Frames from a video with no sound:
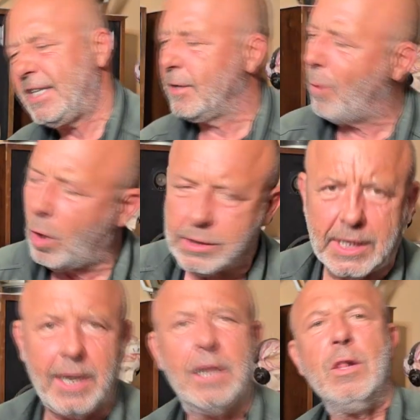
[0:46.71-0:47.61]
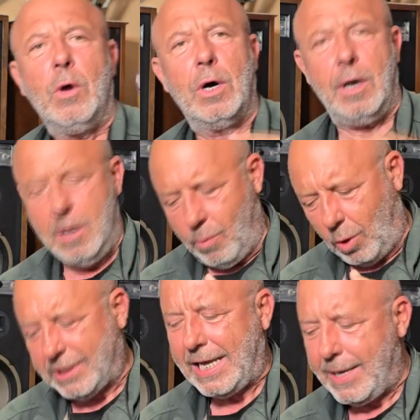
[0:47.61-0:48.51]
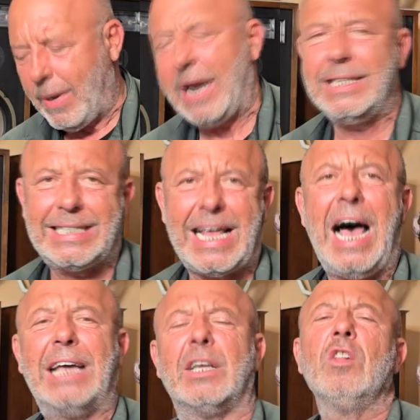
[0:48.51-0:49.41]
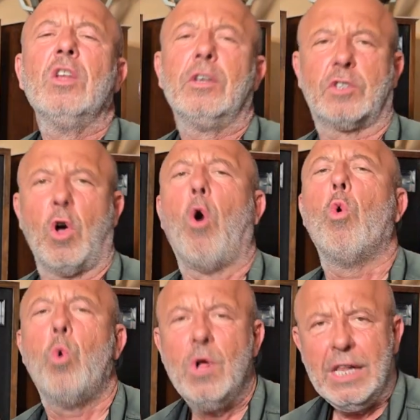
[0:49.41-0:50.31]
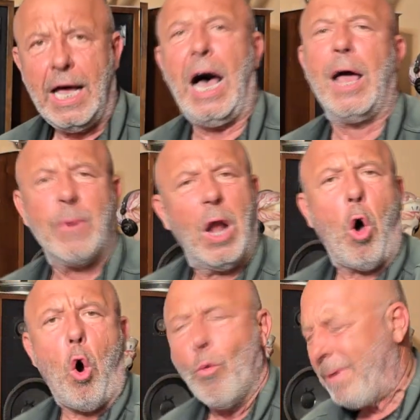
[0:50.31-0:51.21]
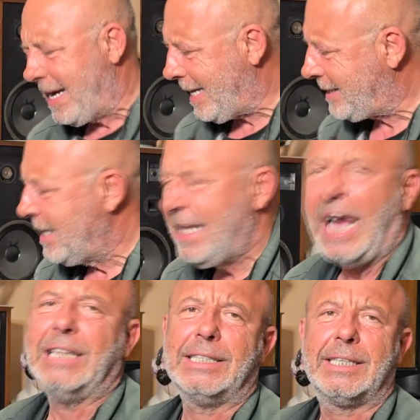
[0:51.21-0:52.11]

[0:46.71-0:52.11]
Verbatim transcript: the water uh, was anywhere inside. So I will open it. And